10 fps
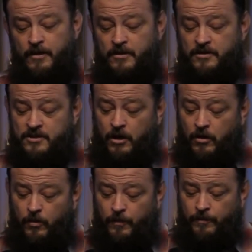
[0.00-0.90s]
So
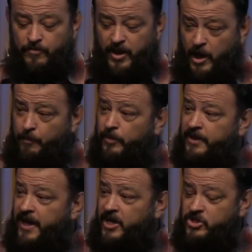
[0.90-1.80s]
the
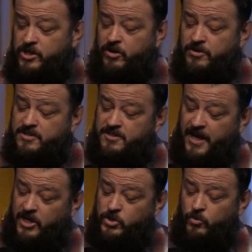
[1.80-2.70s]
implication here is
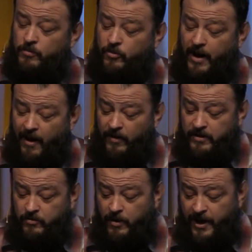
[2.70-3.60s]
sexual
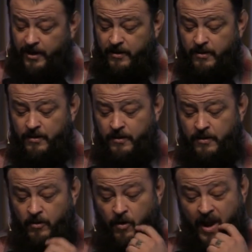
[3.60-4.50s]
morality, right?
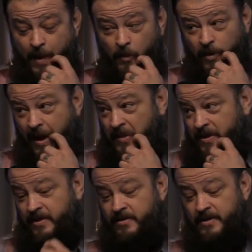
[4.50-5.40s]
Or
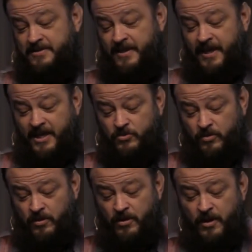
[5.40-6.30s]
immorality is the case
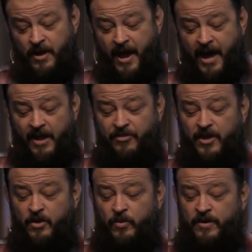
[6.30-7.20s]
word. And I
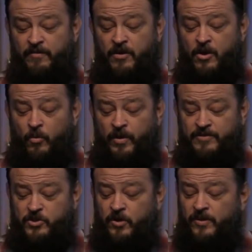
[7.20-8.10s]
think we, we've
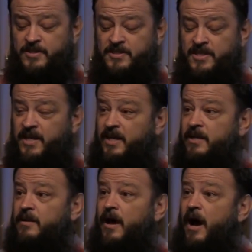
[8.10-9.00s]
certainly seen
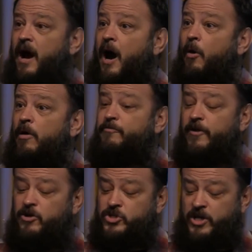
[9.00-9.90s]
our
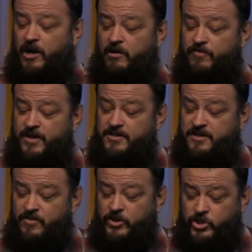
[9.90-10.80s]
fair share of this
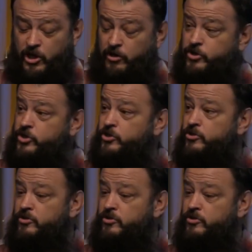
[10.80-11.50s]
in the church,